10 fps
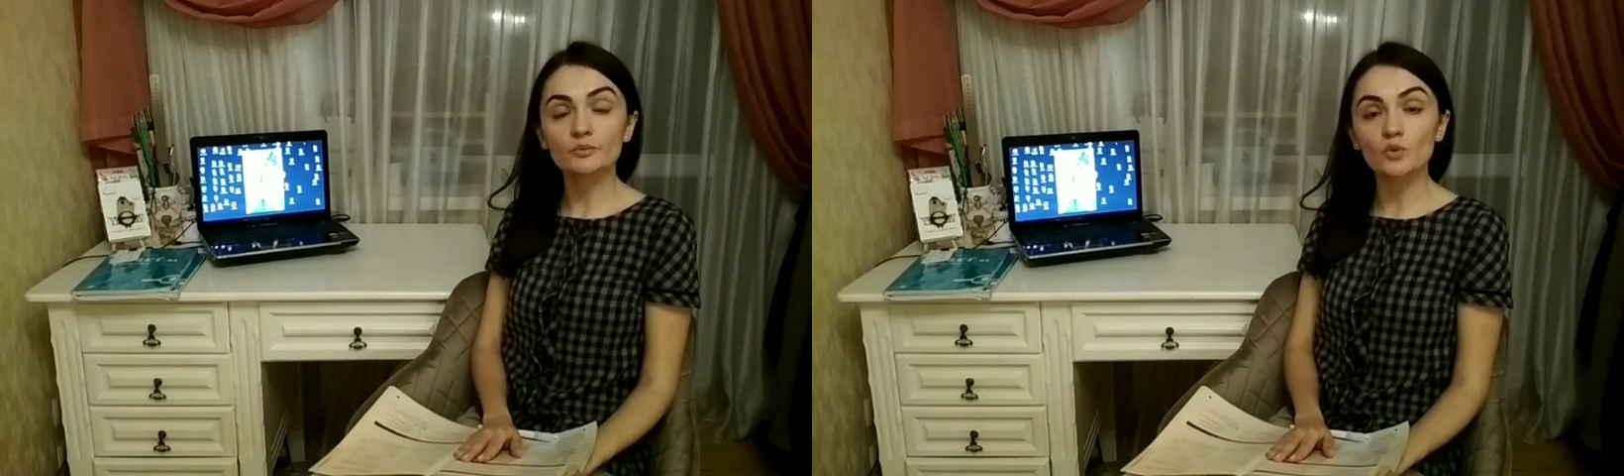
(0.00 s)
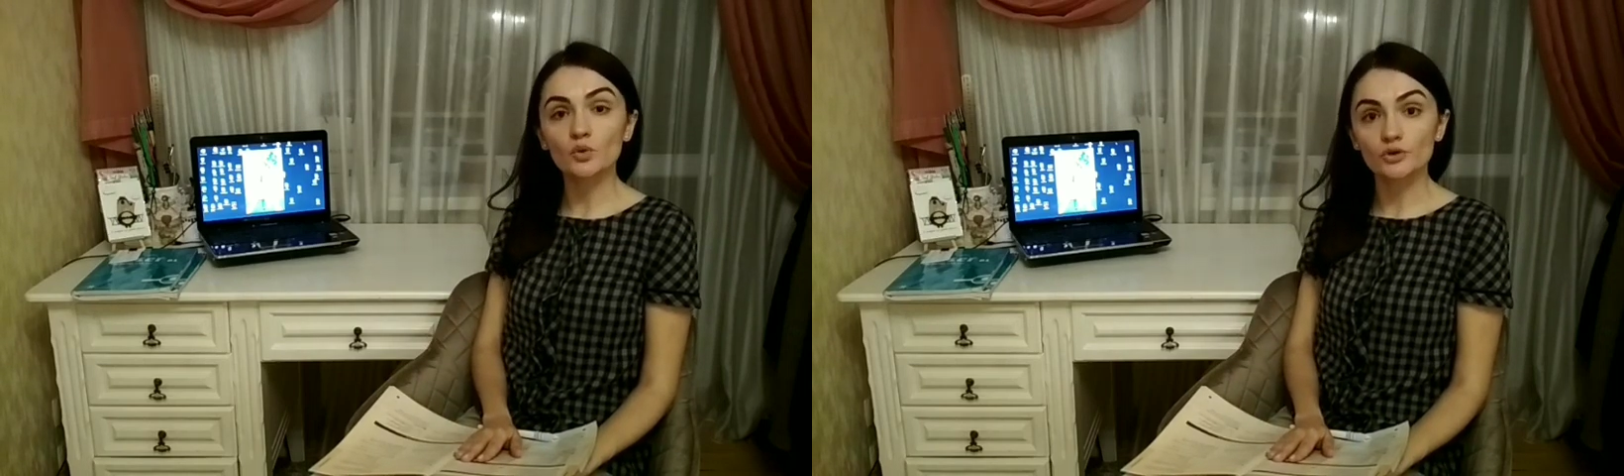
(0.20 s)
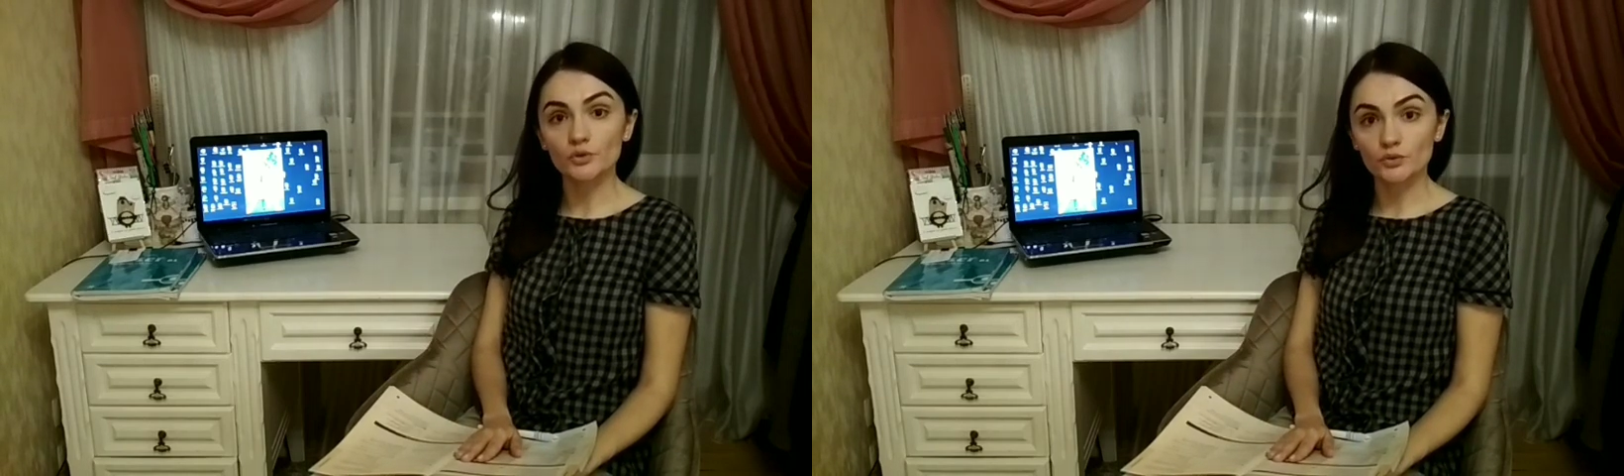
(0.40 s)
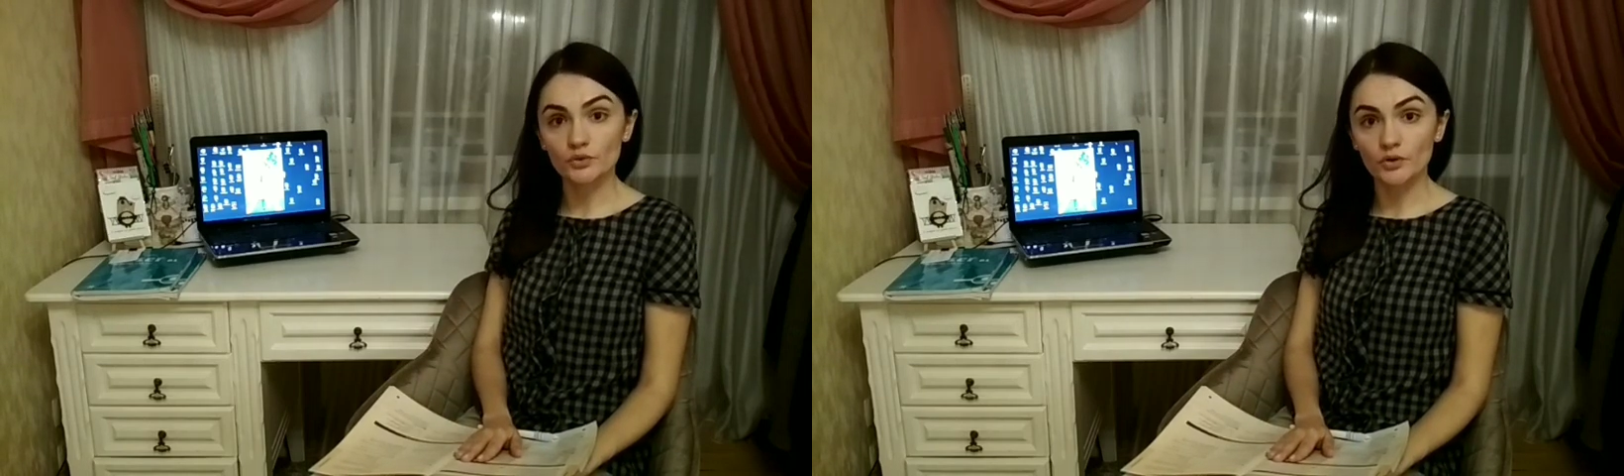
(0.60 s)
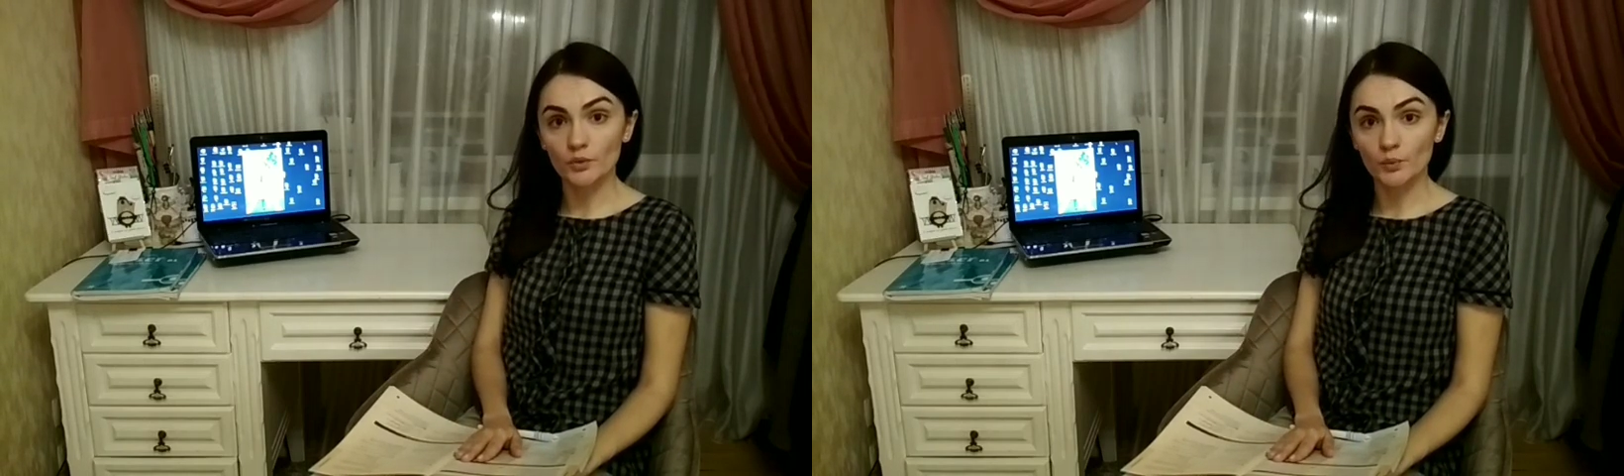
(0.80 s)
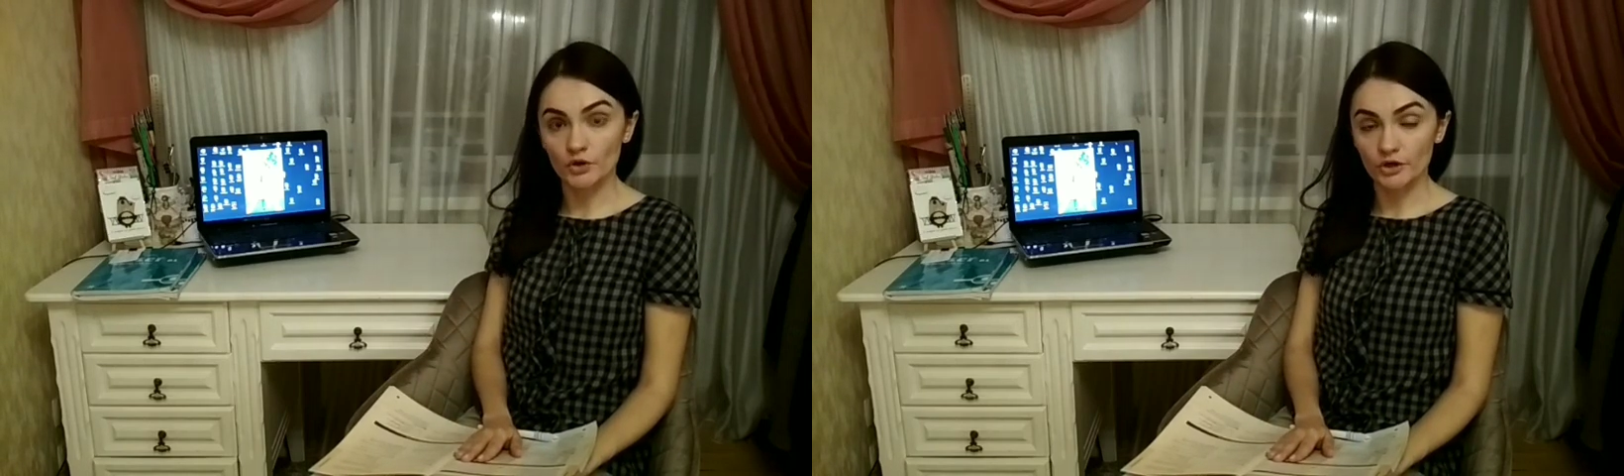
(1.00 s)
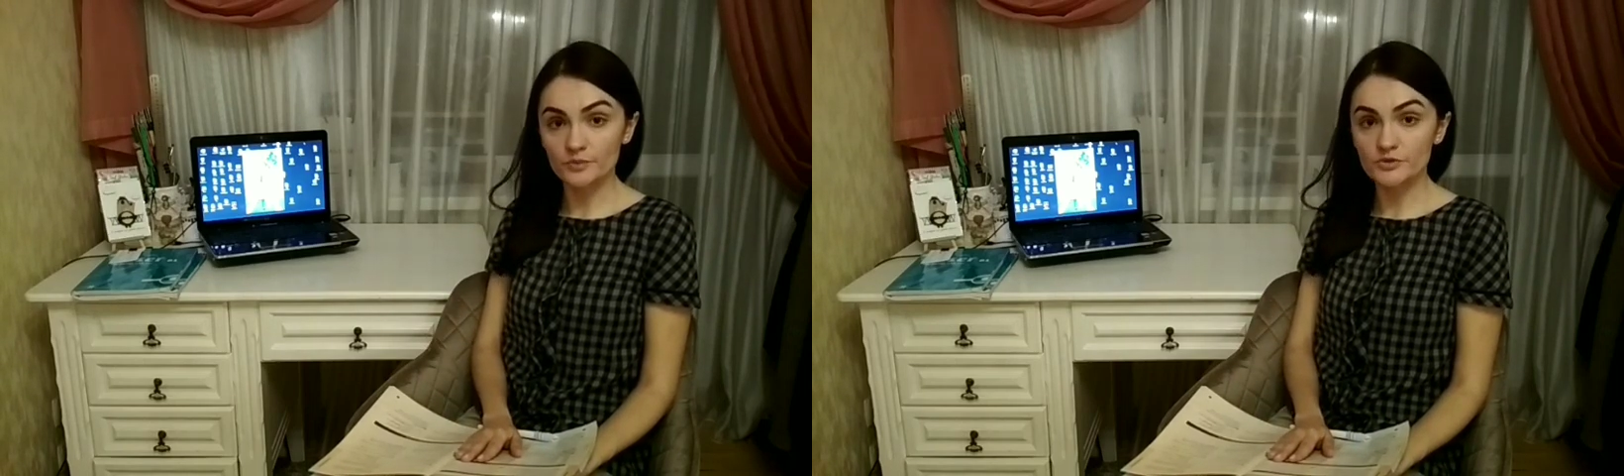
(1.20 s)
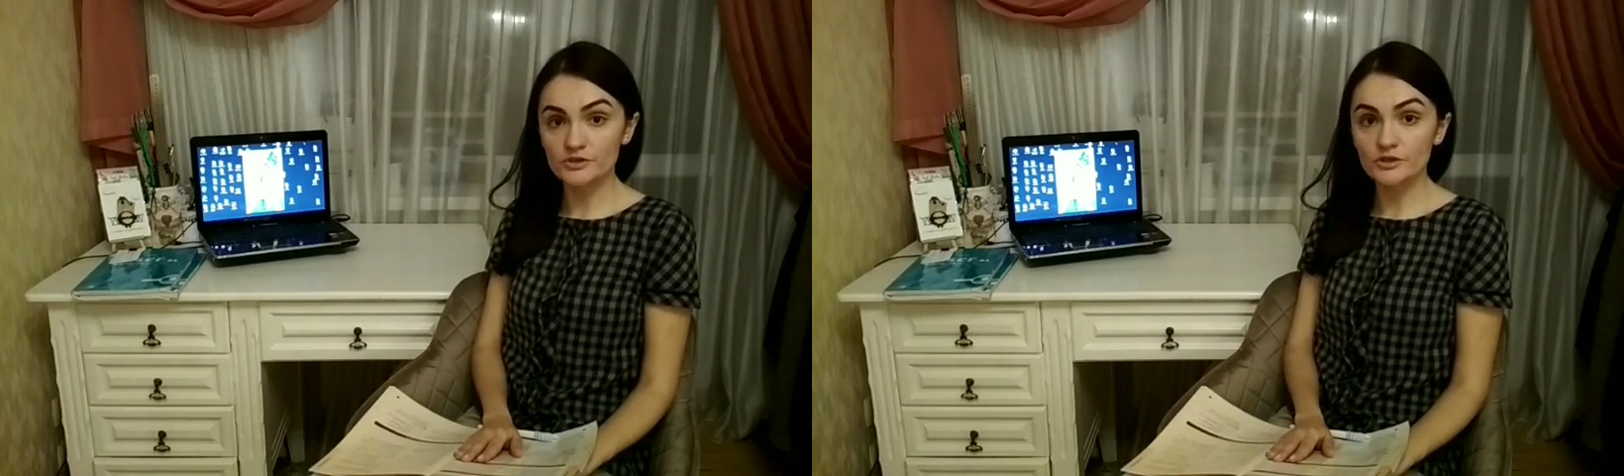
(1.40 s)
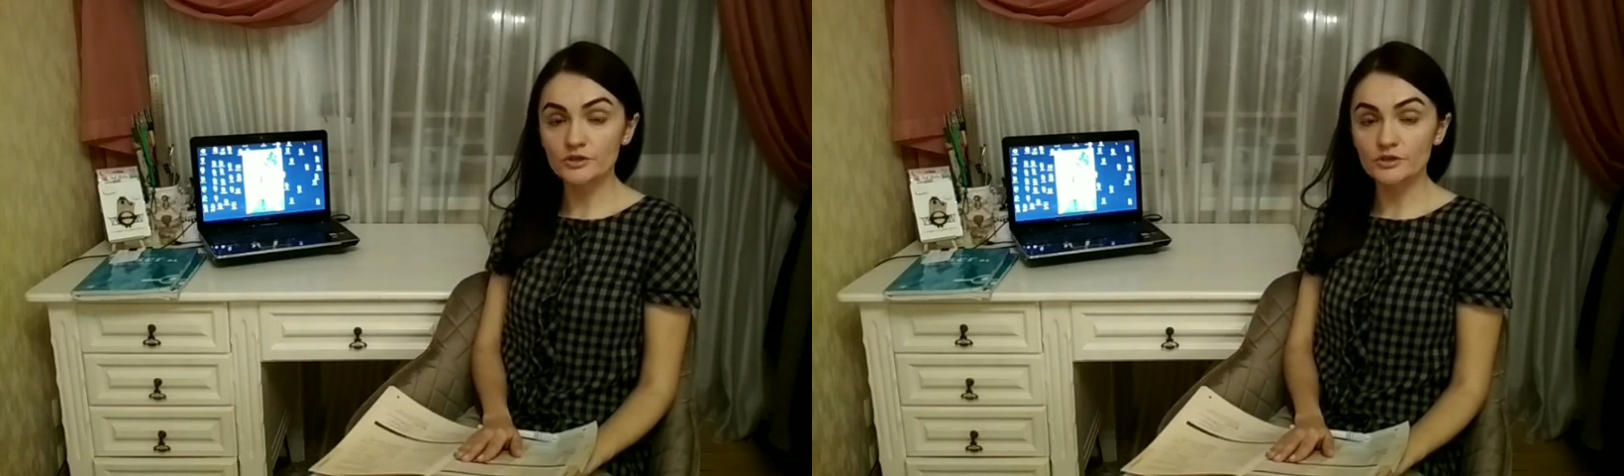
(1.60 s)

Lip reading: modal verbs